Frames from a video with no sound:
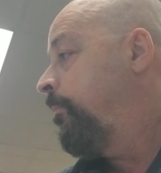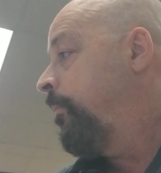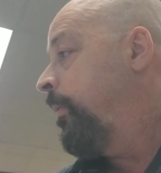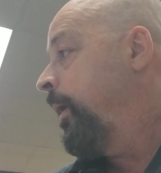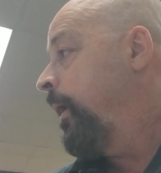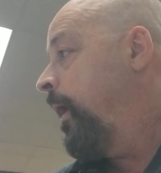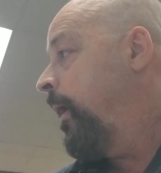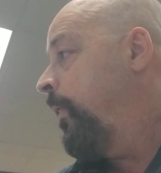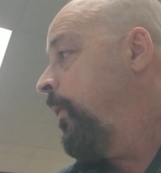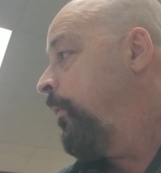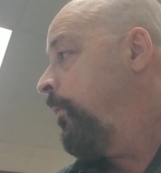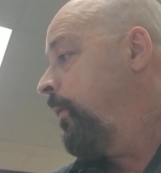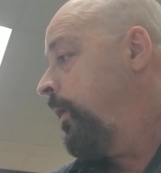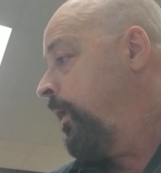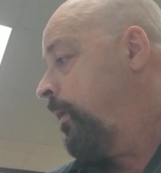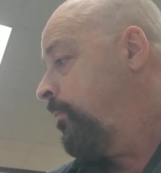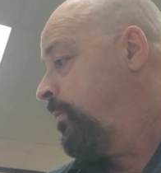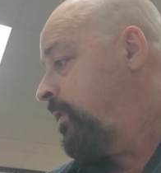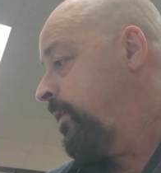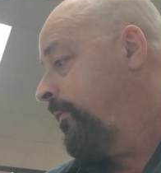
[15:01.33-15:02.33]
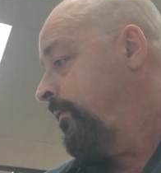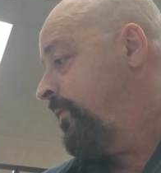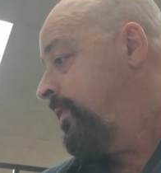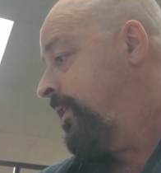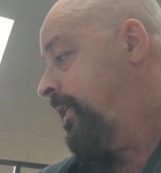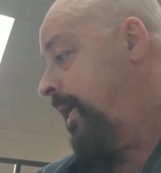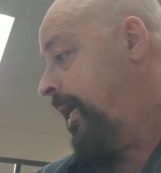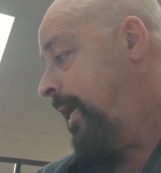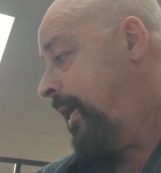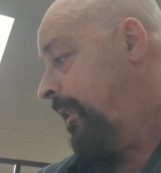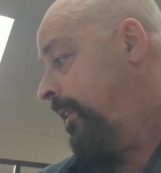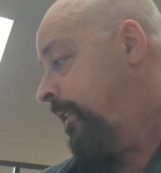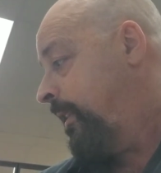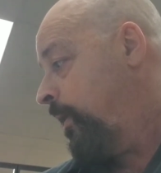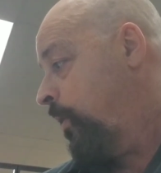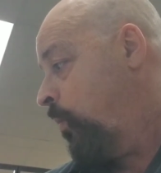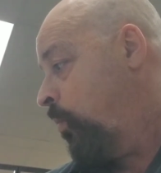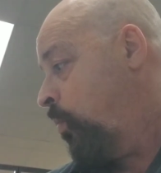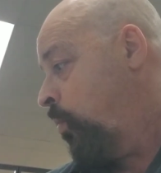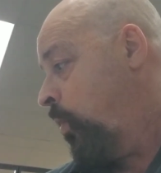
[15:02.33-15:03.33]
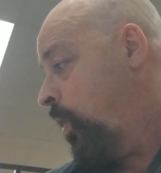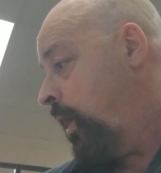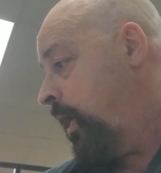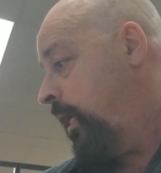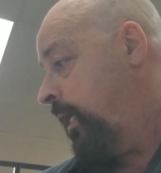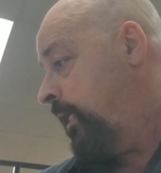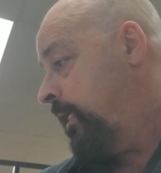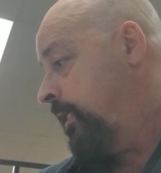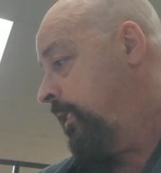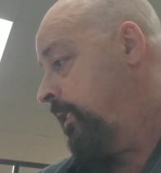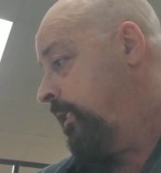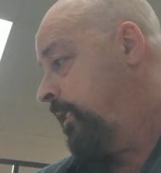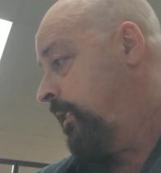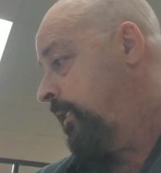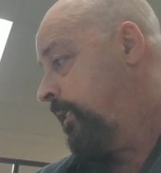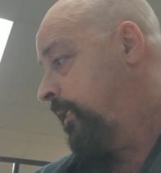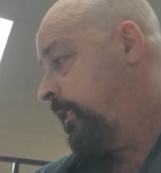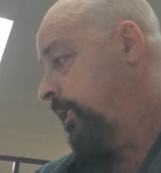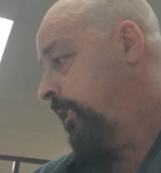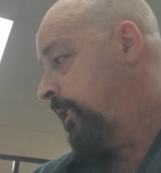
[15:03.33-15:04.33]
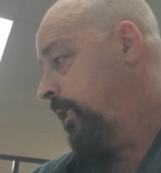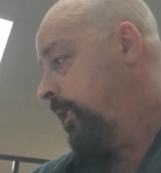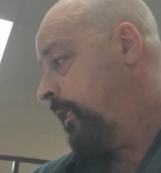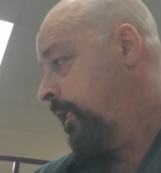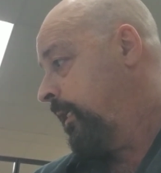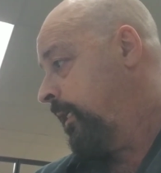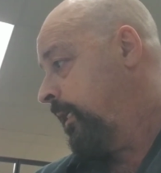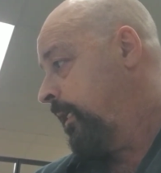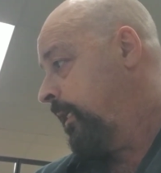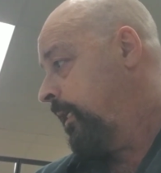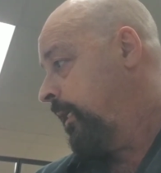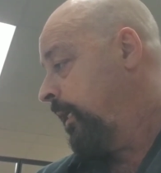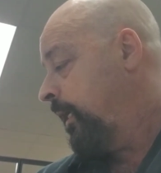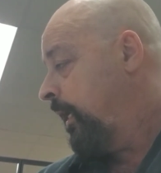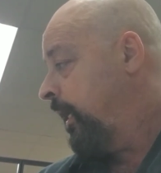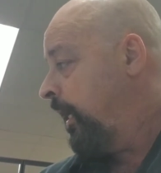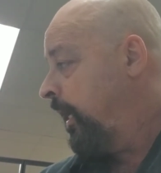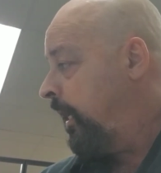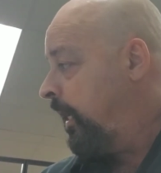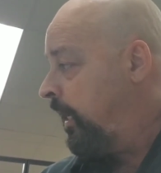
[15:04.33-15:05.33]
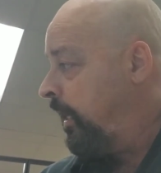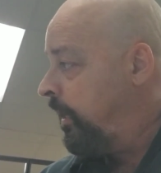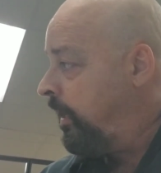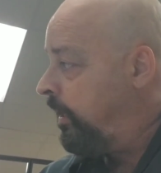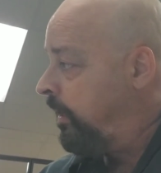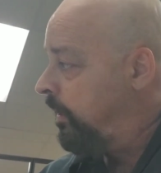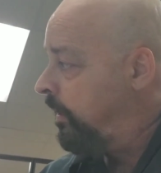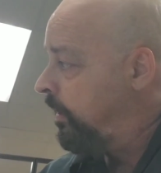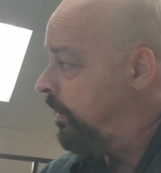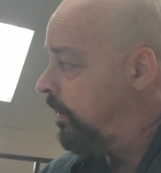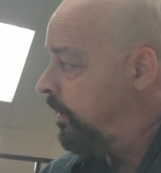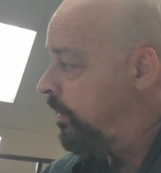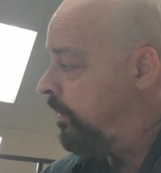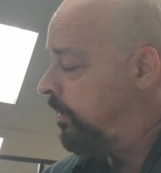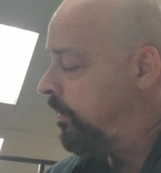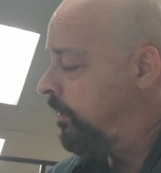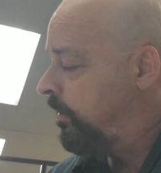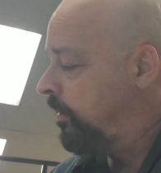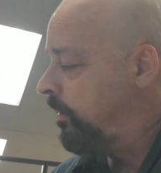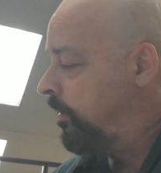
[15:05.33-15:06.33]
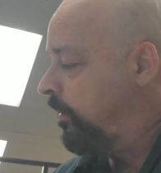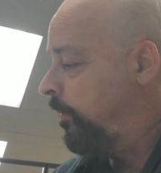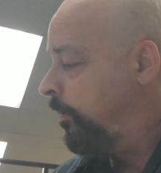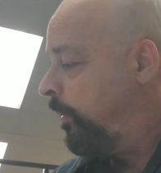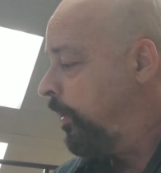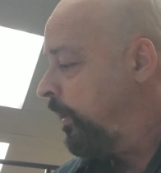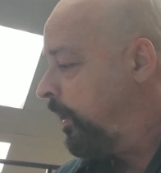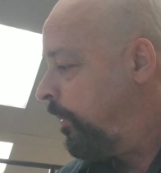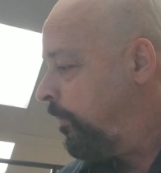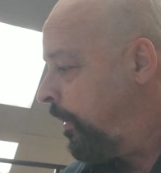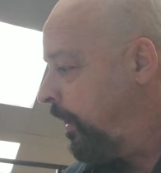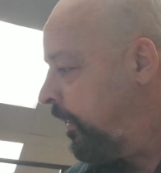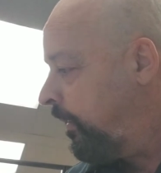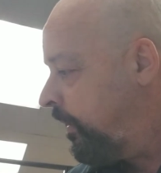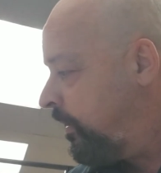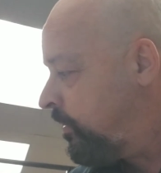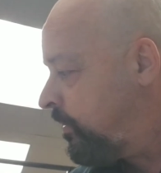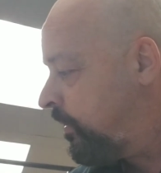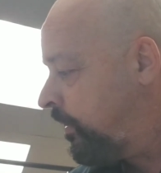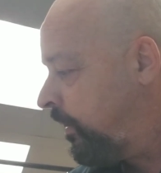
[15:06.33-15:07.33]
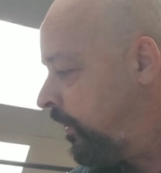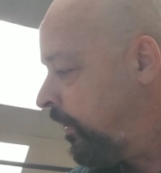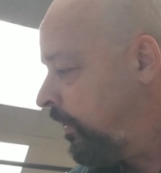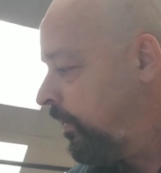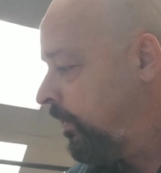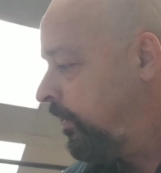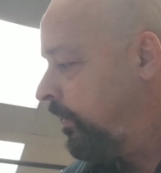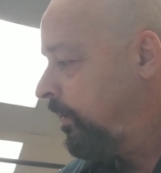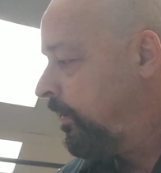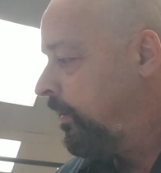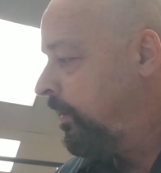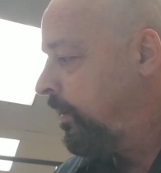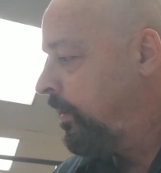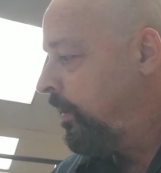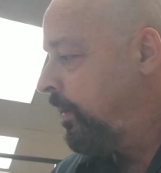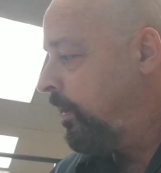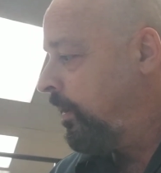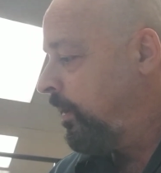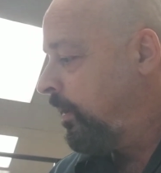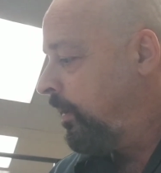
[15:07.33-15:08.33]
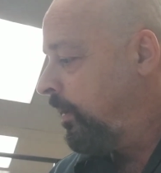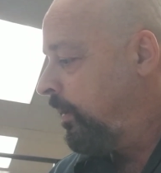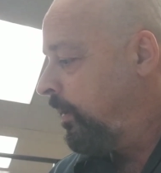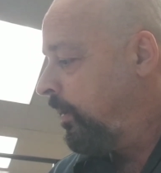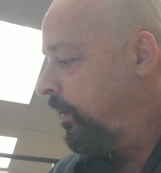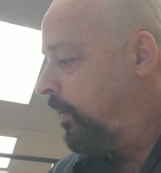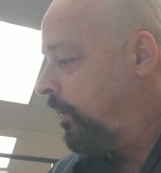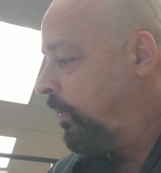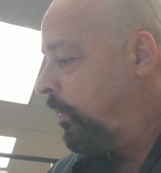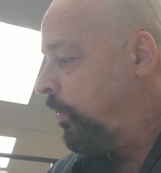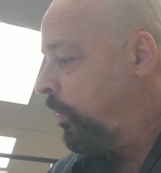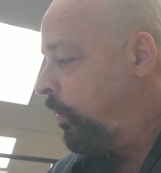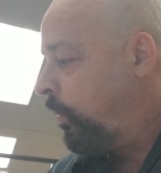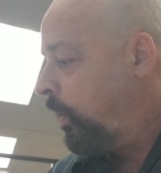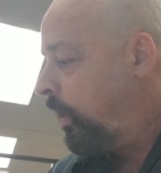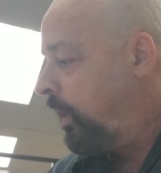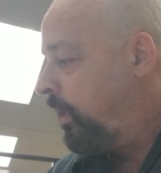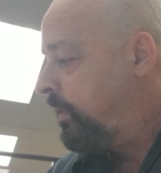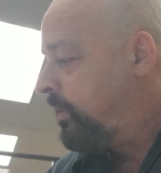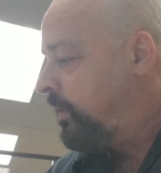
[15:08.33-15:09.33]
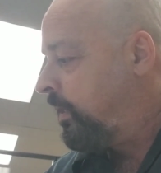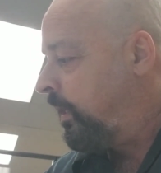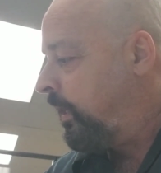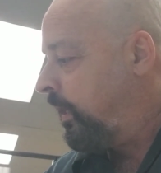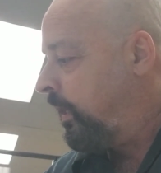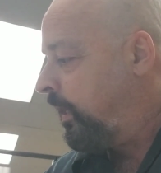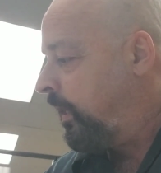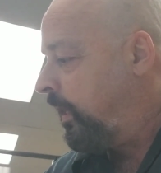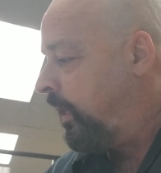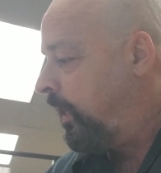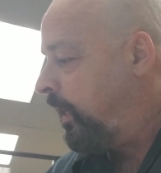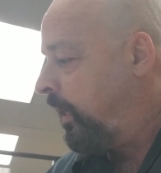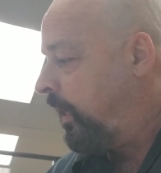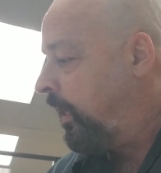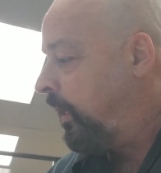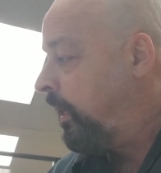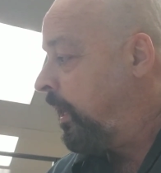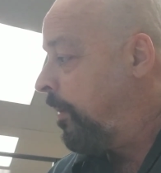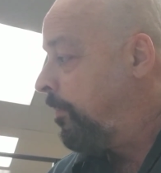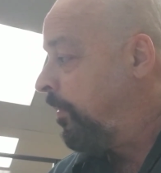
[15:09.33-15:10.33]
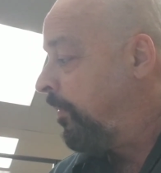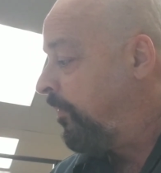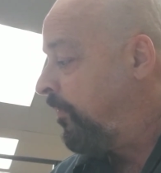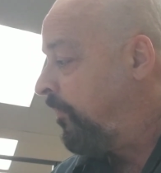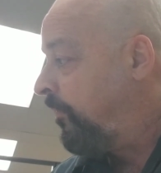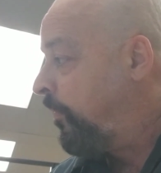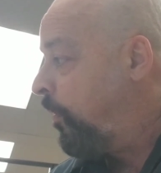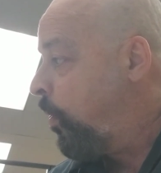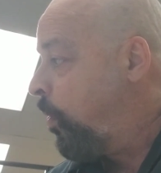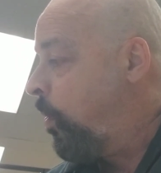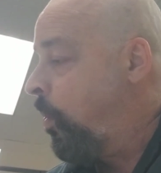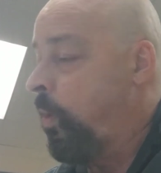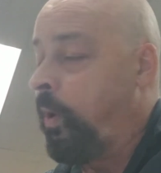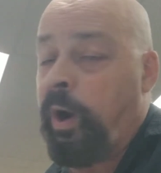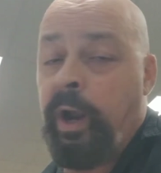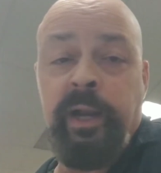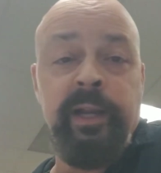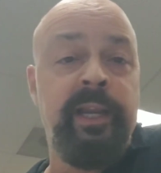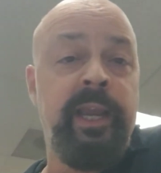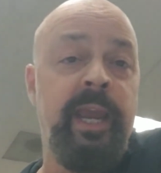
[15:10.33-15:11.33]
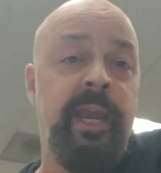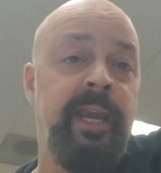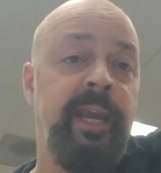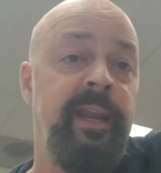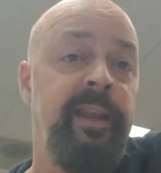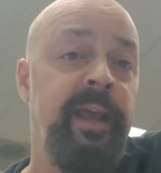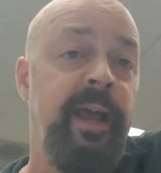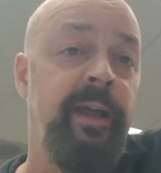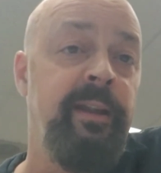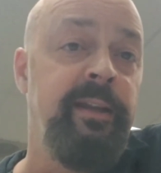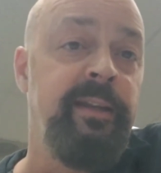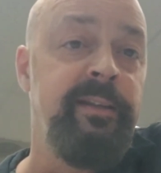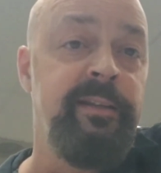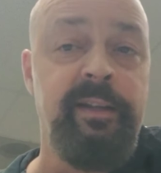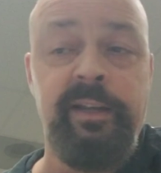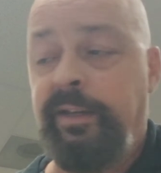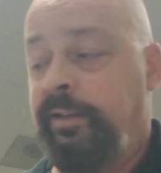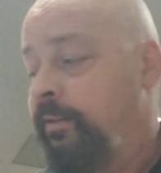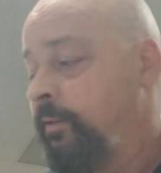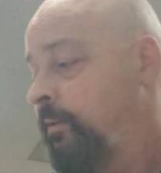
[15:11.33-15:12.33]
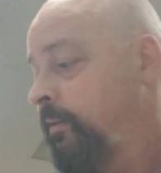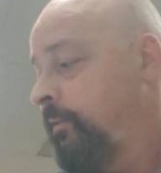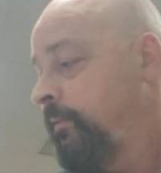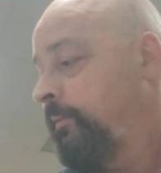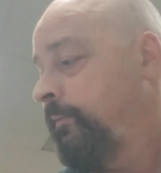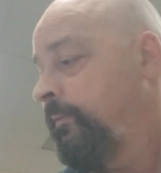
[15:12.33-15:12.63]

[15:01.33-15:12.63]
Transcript: Beyond the Realms of Death was in, I'm looking at my list here, was in number 4 on KK Downing's list.